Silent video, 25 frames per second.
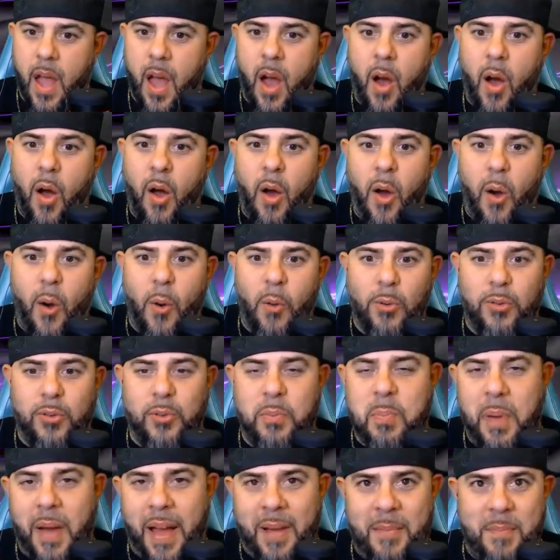Oh,
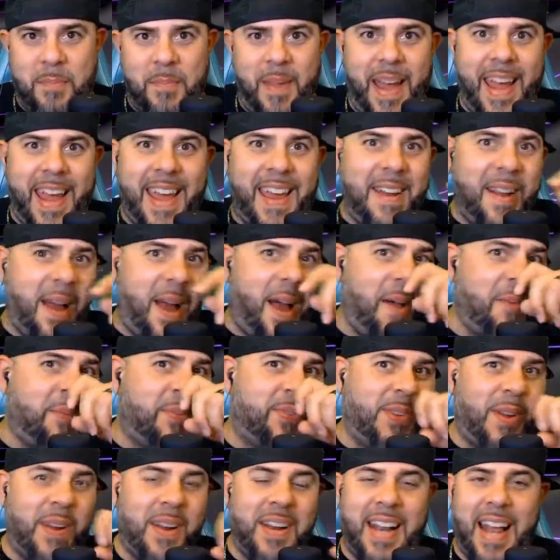man, I'm
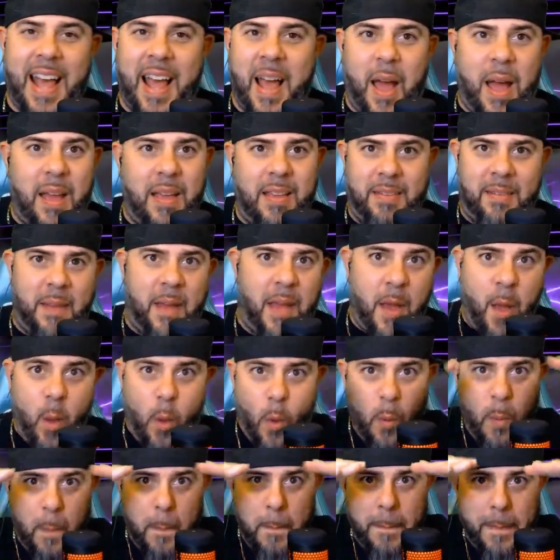sorry.
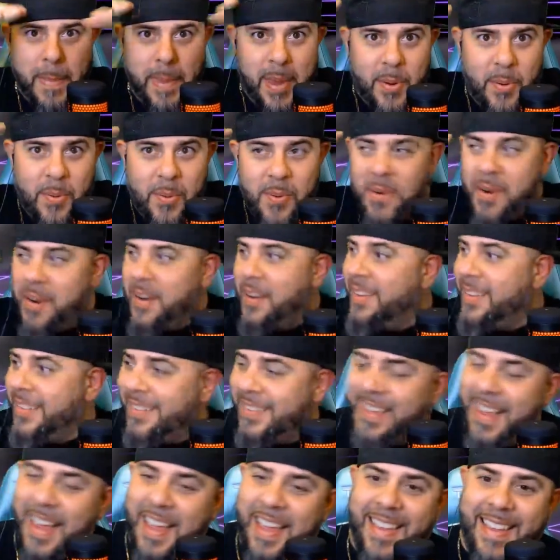
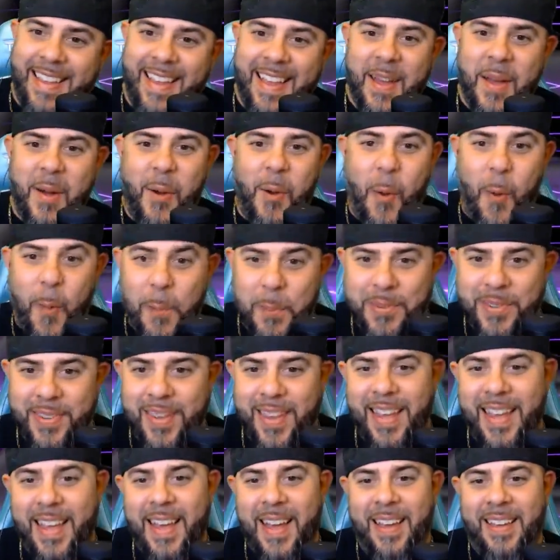Oops.
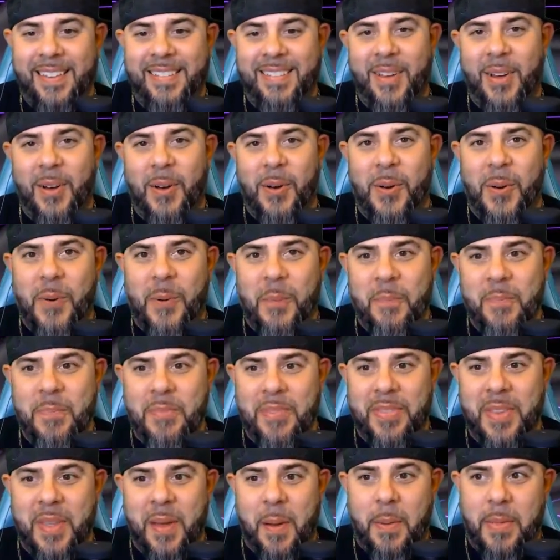So
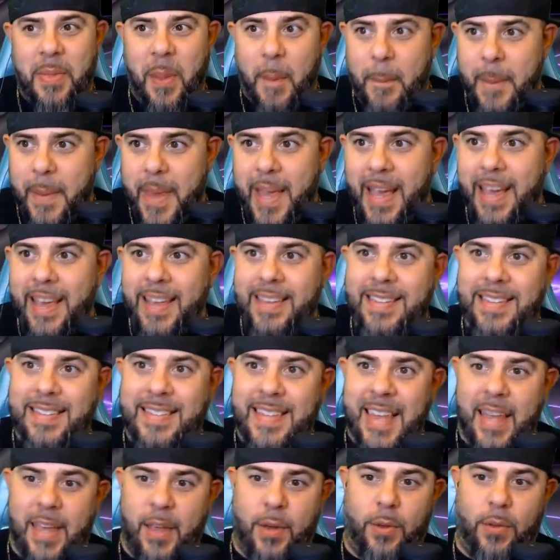the biggest
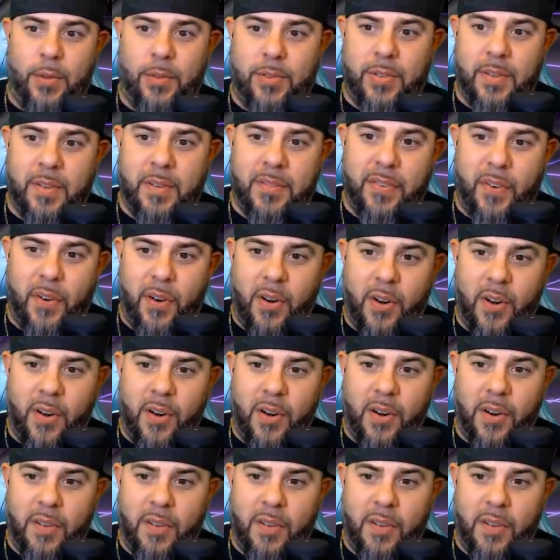sales for